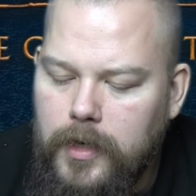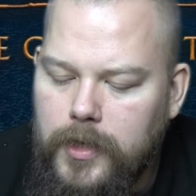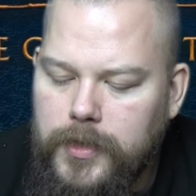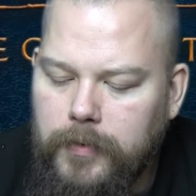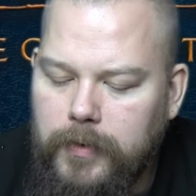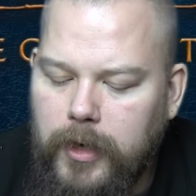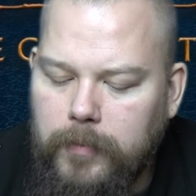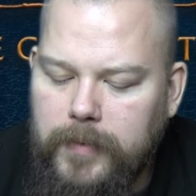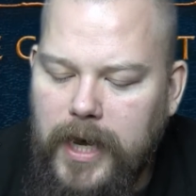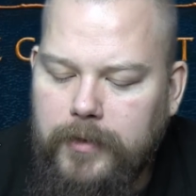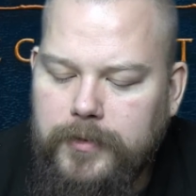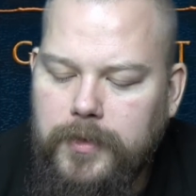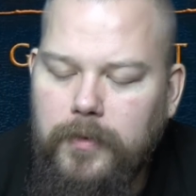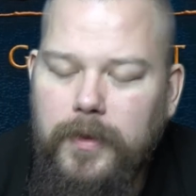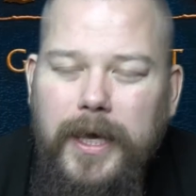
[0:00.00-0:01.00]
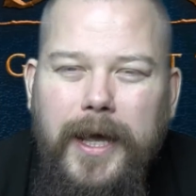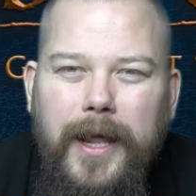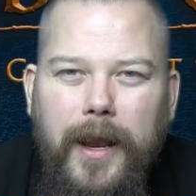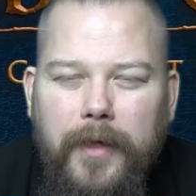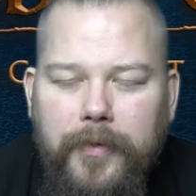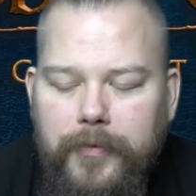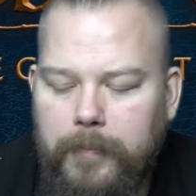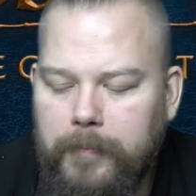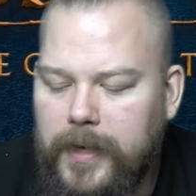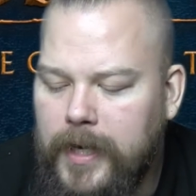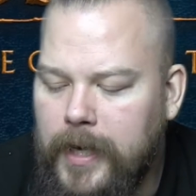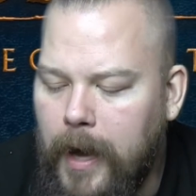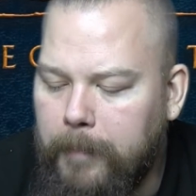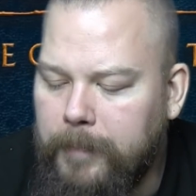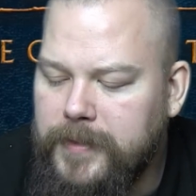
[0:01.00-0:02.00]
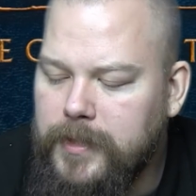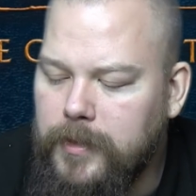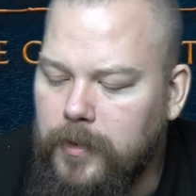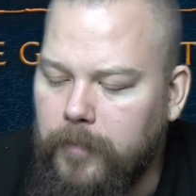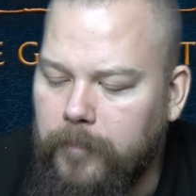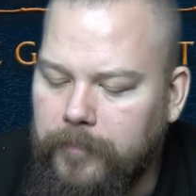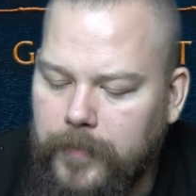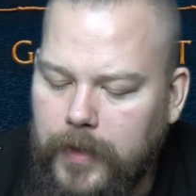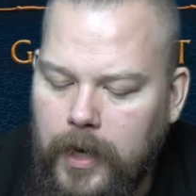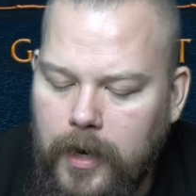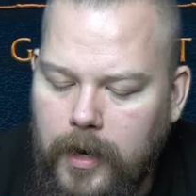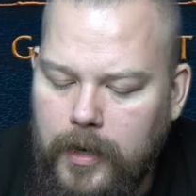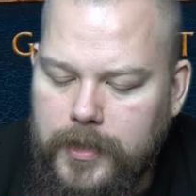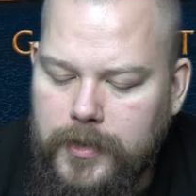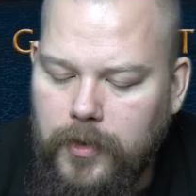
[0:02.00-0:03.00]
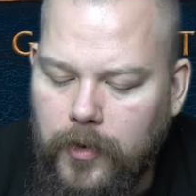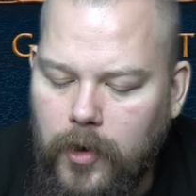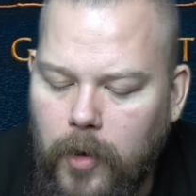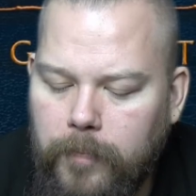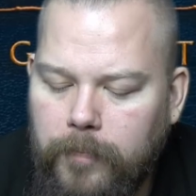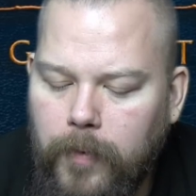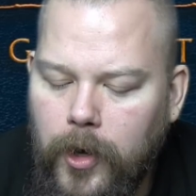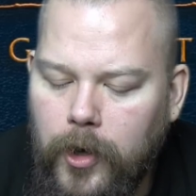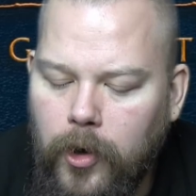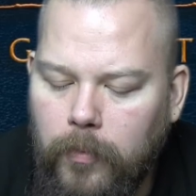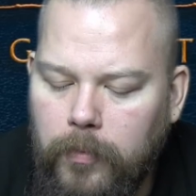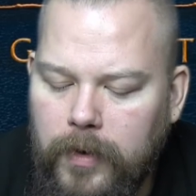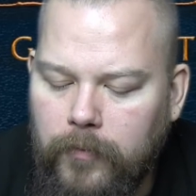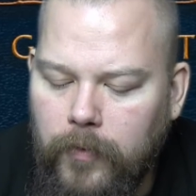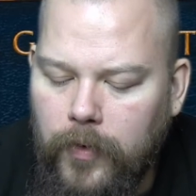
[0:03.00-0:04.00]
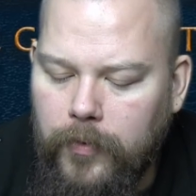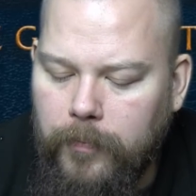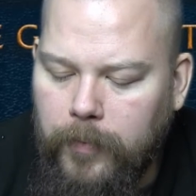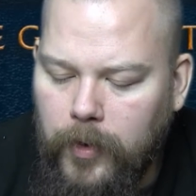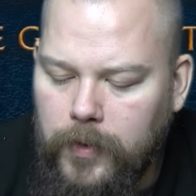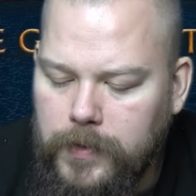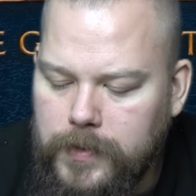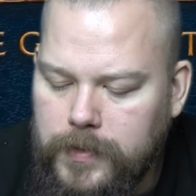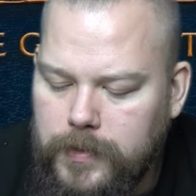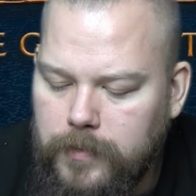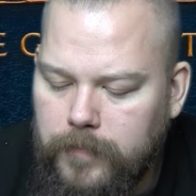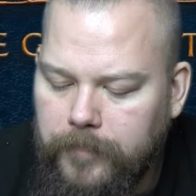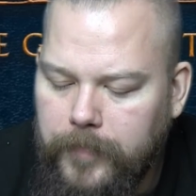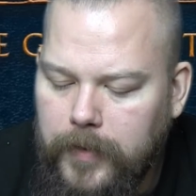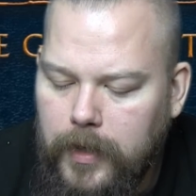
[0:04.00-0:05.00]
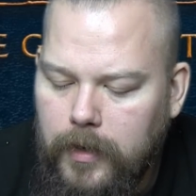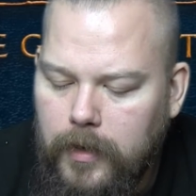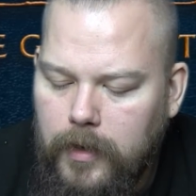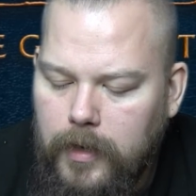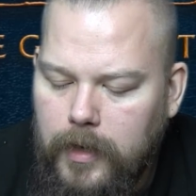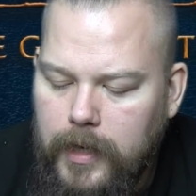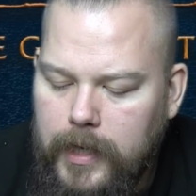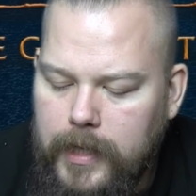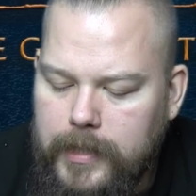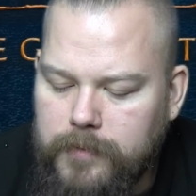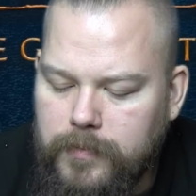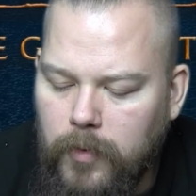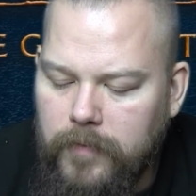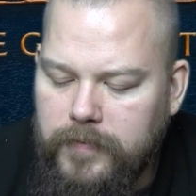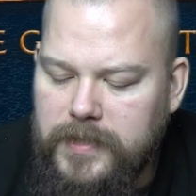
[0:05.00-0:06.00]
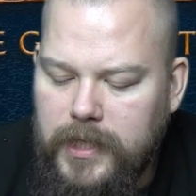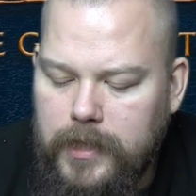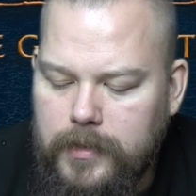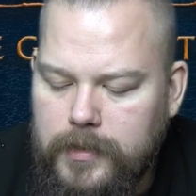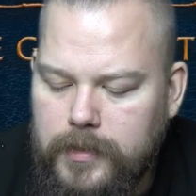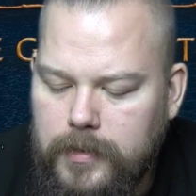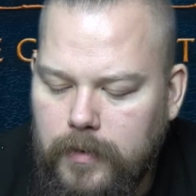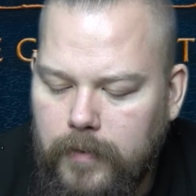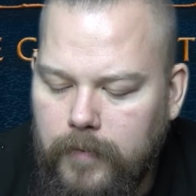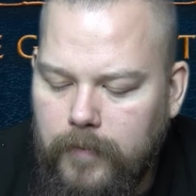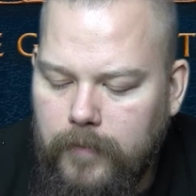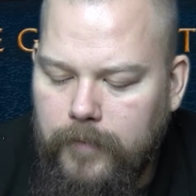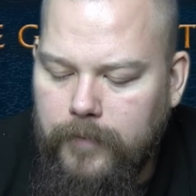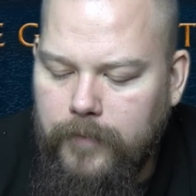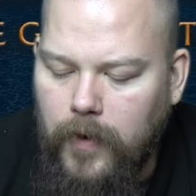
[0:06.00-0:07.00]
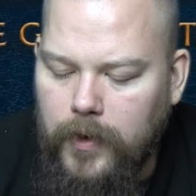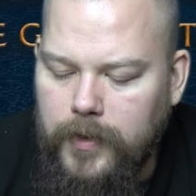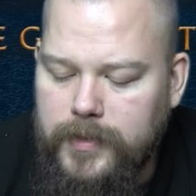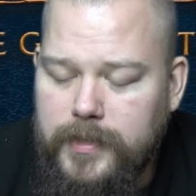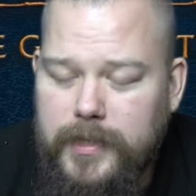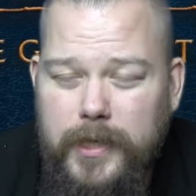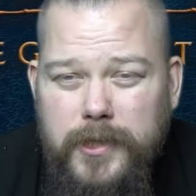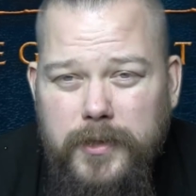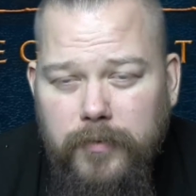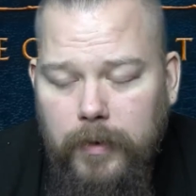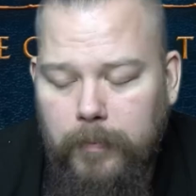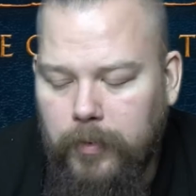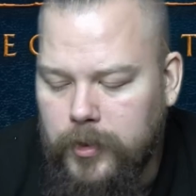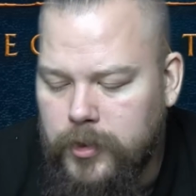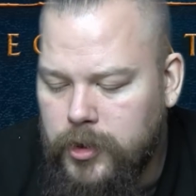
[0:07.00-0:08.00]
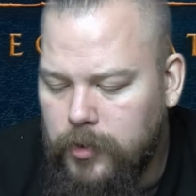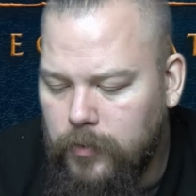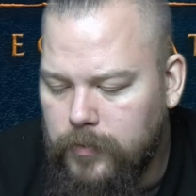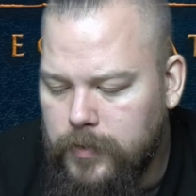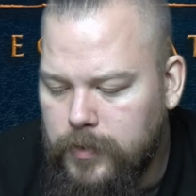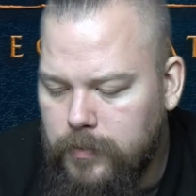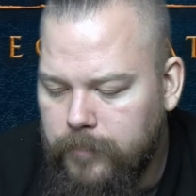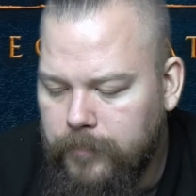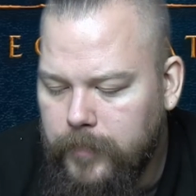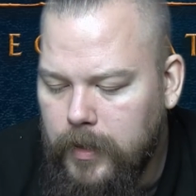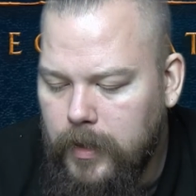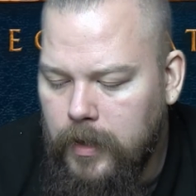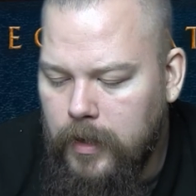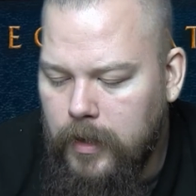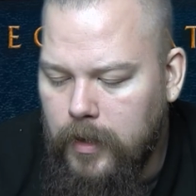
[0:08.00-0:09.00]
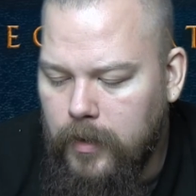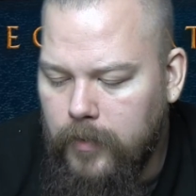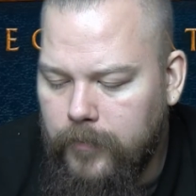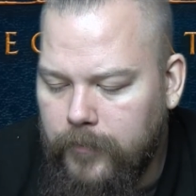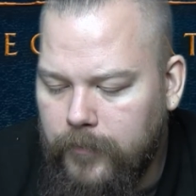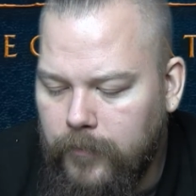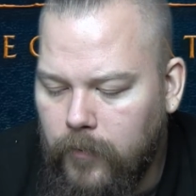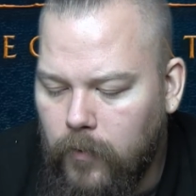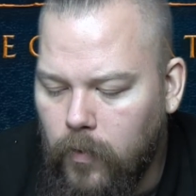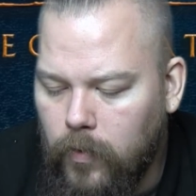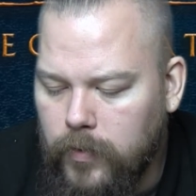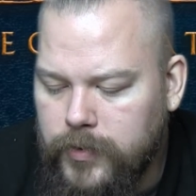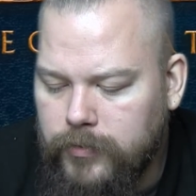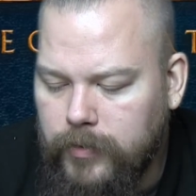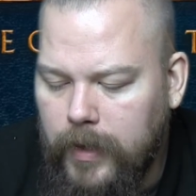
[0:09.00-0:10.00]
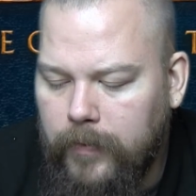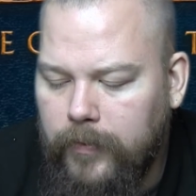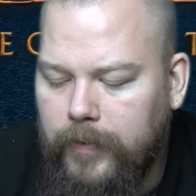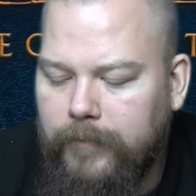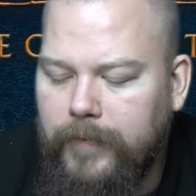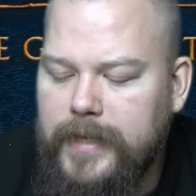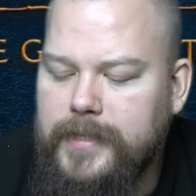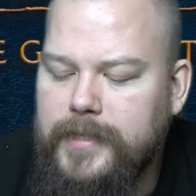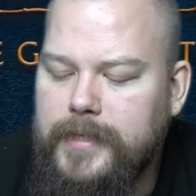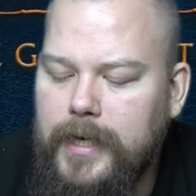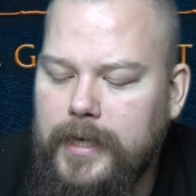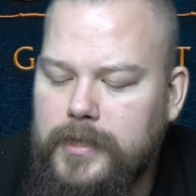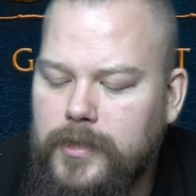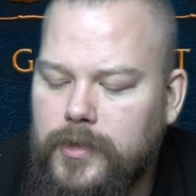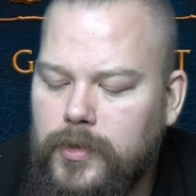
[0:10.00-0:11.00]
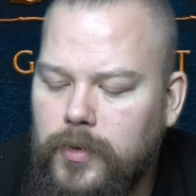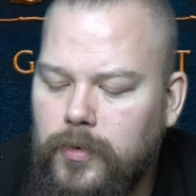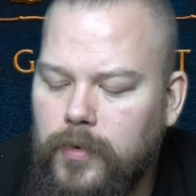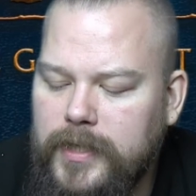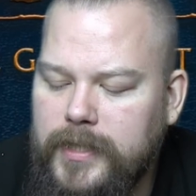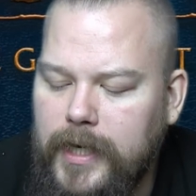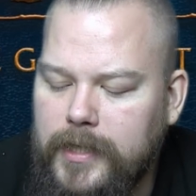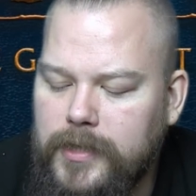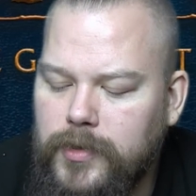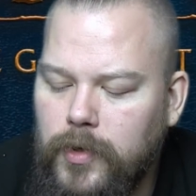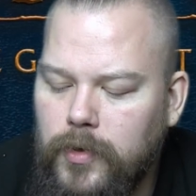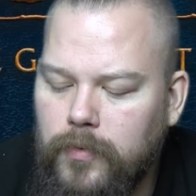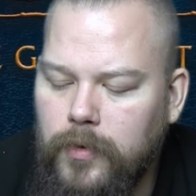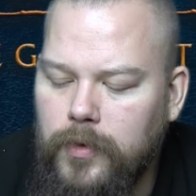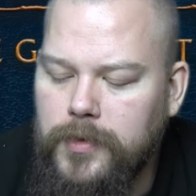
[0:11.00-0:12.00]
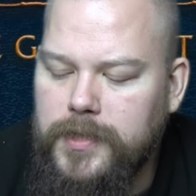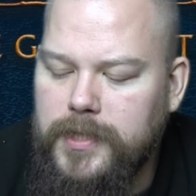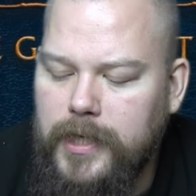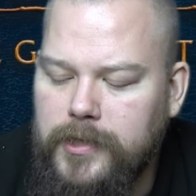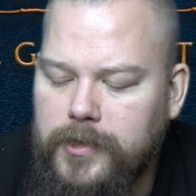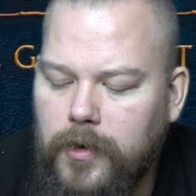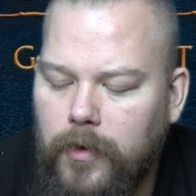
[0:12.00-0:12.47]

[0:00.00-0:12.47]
So we come now to the Galadriel captain. He's gone up by a goblin worth of points. He's move 6, fight 6, 3 plus shoot. For strength, defense 6, 2 attacks, 2 wounds, 6